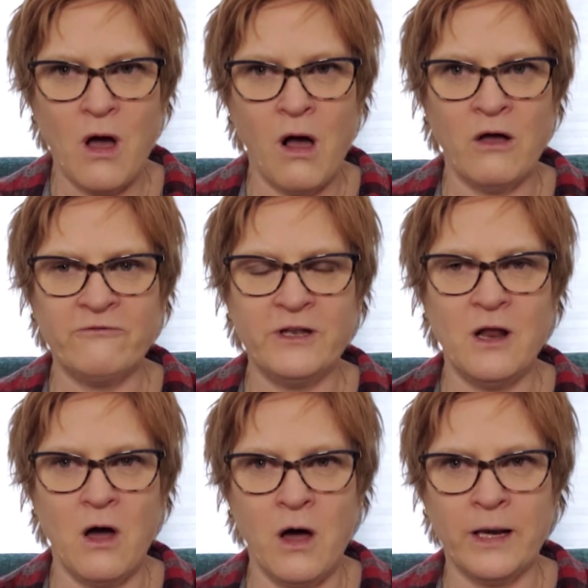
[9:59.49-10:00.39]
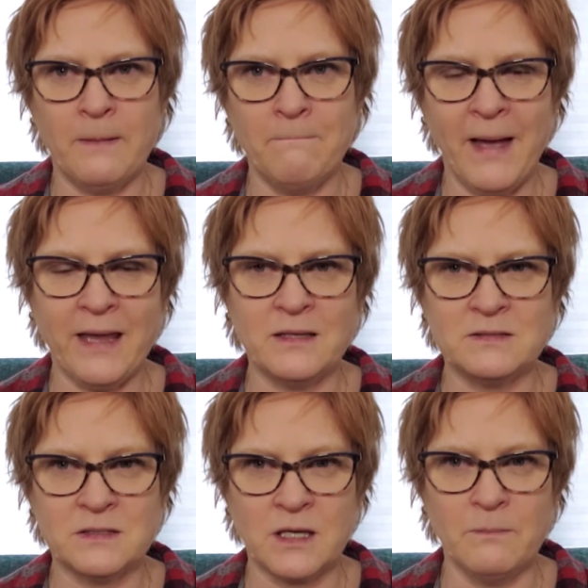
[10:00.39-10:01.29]
off and on a mic
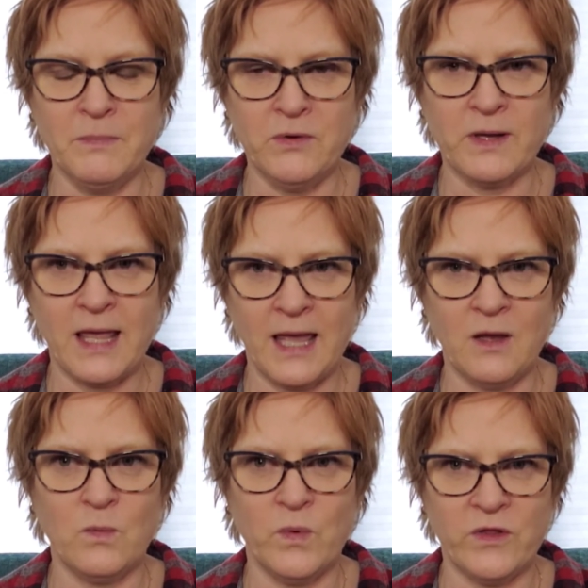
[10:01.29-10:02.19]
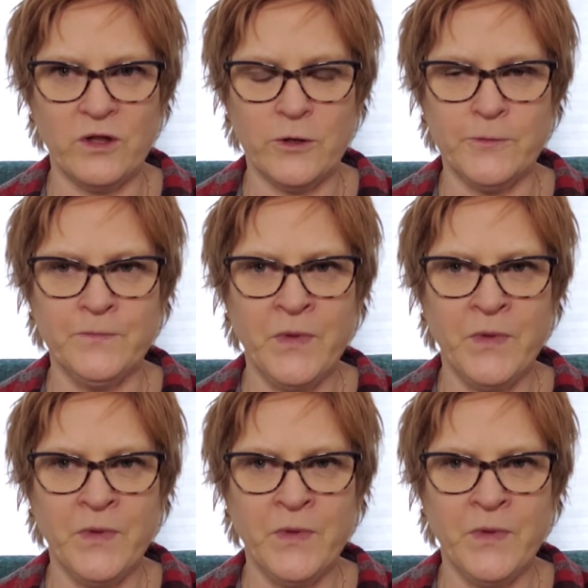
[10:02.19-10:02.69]
to communicate with you.